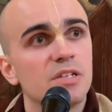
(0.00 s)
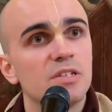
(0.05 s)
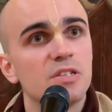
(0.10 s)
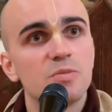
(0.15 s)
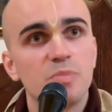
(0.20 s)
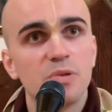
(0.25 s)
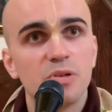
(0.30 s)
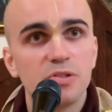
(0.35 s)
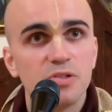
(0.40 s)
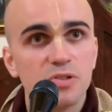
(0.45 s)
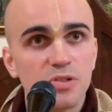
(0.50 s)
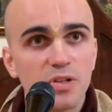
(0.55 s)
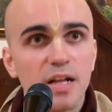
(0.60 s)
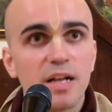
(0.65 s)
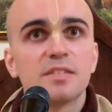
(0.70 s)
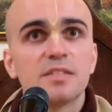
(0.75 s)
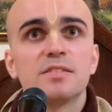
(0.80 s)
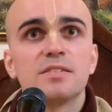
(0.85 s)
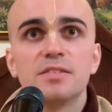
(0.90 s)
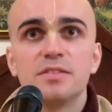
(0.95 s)
and spiritual
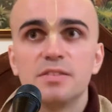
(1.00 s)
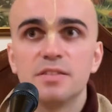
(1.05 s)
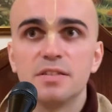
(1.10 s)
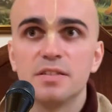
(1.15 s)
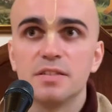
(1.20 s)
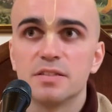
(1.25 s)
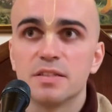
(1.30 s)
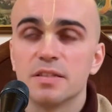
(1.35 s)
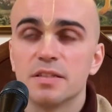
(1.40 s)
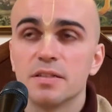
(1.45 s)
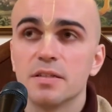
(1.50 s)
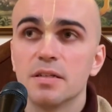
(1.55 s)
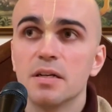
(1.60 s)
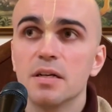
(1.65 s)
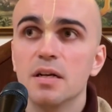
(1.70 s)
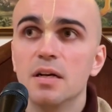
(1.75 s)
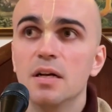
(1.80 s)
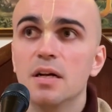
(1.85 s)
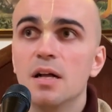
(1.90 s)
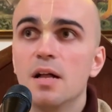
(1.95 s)
ecstasies and
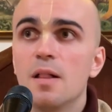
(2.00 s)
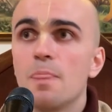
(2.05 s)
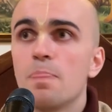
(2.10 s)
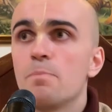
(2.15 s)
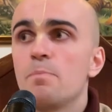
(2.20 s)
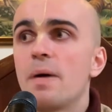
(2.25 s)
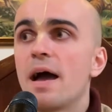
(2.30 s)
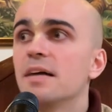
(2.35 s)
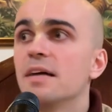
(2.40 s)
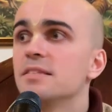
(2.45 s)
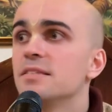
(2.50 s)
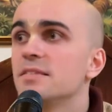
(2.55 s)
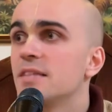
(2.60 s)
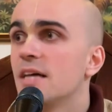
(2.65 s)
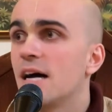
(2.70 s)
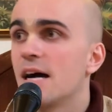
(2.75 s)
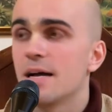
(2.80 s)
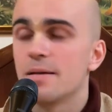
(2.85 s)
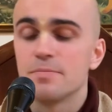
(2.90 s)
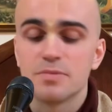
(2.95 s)

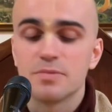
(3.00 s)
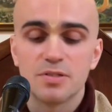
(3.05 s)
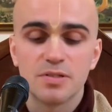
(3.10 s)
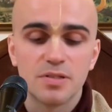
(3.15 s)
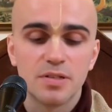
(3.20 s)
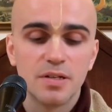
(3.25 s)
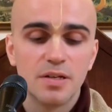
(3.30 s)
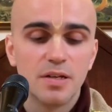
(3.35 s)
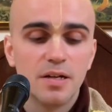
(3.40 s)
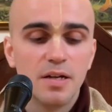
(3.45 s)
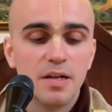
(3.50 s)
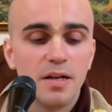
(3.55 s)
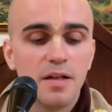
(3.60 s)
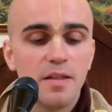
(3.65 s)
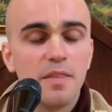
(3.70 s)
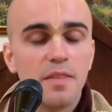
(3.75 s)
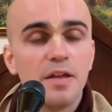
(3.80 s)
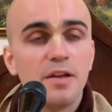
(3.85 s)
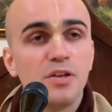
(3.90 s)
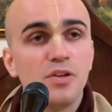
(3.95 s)
pastimes
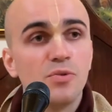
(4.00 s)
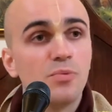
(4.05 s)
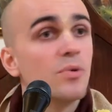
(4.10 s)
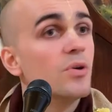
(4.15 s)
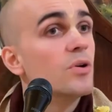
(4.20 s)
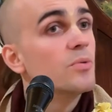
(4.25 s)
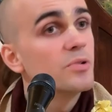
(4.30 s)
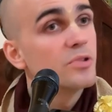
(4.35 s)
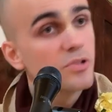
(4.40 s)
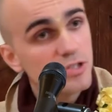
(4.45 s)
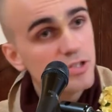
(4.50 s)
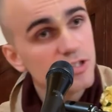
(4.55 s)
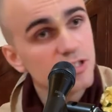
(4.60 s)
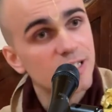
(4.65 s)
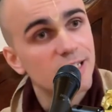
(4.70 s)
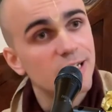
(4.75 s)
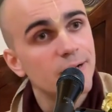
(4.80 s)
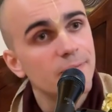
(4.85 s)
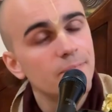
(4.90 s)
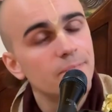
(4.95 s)
than you will with
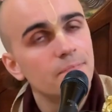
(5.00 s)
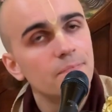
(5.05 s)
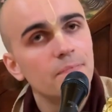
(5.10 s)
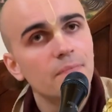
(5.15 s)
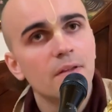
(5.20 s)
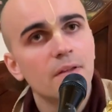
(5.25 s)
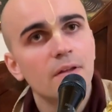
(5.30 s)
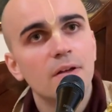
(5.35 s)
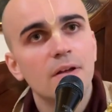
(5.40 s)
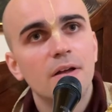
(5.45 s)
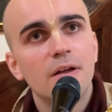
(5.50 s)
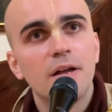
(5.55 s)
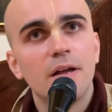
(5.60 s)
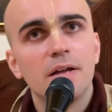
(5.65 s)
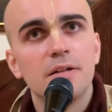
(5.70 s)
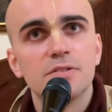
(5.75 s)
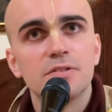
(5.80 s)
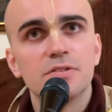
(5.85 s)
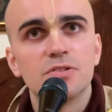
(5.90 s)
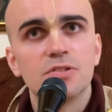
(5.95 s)
Krishna.
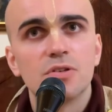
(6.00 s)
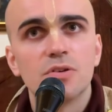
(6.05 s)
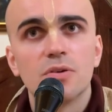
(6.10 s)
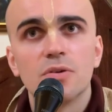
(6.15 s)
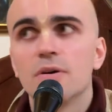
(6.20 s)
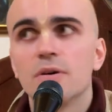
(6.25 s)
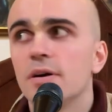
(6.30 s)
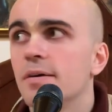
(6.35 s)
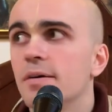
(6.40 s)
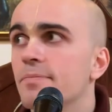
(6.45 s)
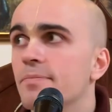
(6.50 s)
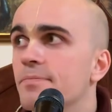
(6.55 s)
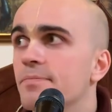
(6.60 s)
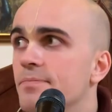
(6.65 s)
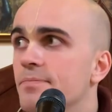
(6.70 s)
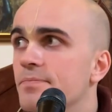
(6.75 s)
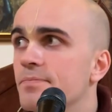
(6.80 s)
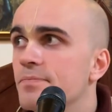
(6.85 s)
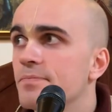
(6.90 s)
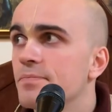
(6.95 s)
And
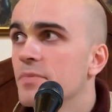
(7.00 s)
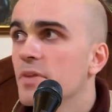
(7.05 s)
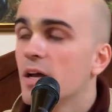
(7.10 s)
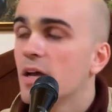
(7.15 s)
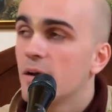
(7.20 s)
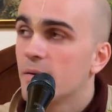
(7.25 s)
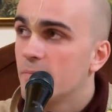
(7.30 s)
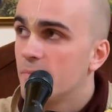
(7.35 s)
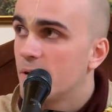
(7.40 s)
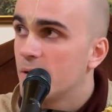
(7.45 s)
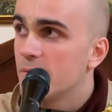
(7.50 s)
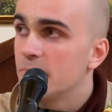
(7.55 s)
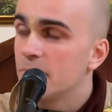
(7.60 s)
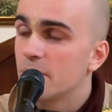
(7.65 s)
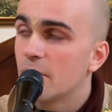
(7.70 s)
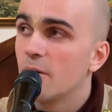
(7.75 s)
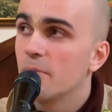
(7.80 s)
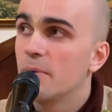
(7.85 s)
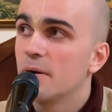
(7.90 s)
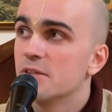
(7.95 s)
so, by
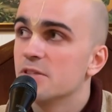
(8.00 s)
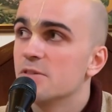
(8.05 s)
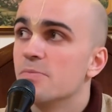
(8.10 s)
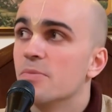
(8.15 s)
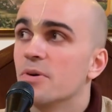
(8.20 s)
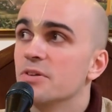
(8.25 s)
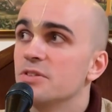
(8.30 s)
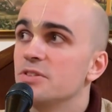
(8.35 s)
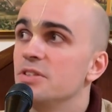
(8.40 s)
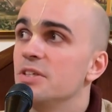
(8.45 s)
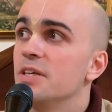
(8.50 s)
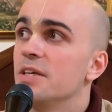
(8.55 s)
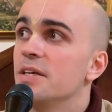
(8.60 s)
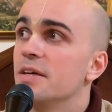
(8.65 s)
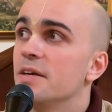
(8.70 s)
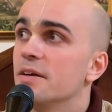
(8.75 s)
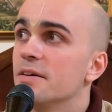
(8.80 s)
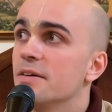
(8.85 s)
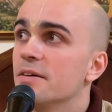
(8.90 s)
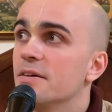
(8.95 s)
Prabhupada's
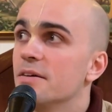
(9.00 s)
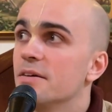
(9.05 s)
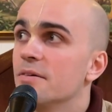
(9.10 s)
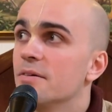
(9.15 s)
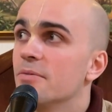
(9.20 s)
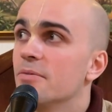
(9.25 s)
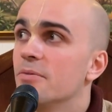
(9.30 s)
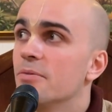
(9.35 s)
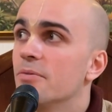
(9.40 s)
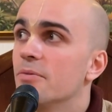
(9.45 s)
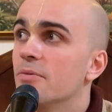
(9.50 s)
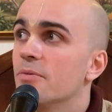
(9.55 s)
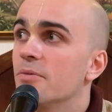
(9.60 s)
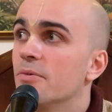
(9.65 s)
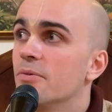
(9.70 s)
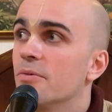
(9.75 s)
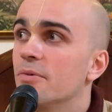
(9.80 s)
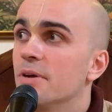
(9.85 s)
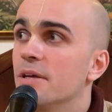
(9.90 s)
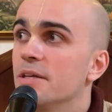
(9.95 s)
mercy,
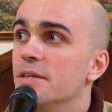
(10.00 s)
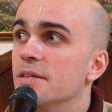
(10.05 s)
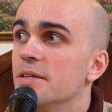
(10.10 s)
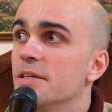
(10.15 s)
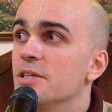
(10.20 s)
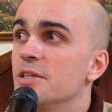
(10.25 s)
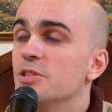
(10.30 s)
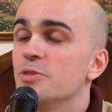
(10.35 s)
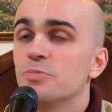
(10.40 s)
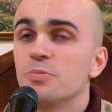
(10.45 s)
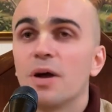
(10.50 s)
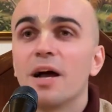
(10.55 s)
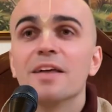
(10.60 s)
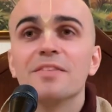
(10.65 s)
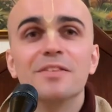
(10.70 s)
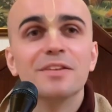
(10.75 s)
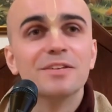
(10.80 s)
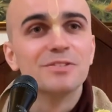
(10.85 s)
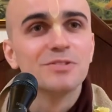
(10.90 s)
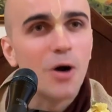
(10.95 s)
he
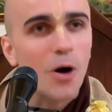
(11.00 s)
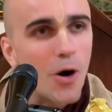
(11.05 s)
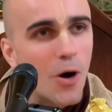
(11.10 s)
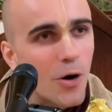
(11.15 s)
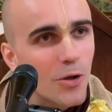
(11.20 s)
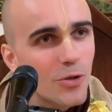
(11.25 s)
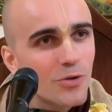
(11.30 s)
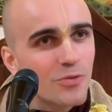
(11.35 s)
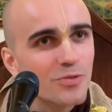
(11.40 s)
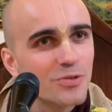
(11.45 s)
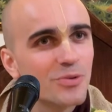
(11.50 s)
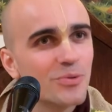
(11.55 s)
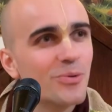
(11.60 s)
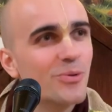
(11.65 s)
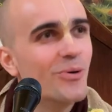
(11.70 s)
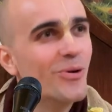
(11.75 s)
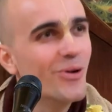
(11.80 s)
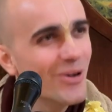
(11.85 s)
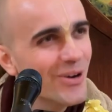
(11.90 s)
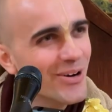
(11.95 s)
spread this all over the
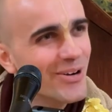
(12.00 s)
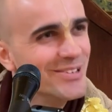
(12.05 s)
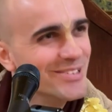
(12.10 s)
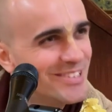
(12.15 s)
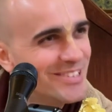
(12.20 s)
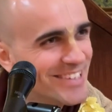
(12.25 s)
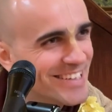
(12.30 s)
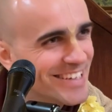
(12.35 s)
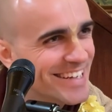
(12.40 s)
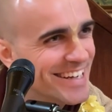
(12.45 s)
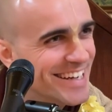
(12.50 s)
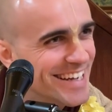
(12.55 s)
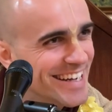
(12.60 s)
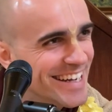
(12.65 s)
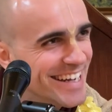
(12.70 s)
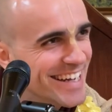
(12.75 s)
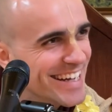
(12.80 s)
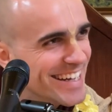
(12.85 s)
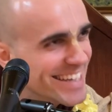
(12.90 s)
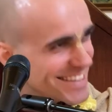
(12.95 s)
world.
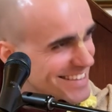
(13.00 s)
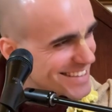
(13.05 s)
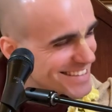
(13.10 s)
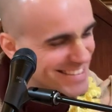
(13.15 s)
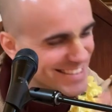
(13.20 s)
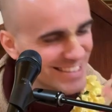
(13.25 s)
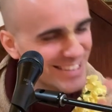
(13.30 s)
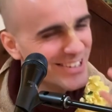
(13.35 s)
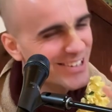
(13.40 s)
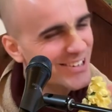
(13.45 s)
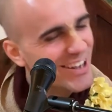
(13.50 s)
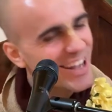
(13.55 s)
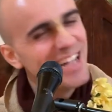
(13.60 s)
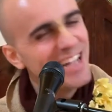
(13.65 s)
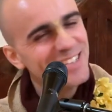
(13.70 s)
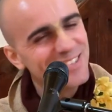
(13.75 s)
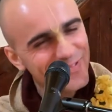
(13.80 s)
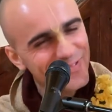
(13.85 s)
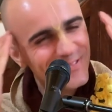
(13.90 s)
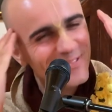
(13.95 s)
It's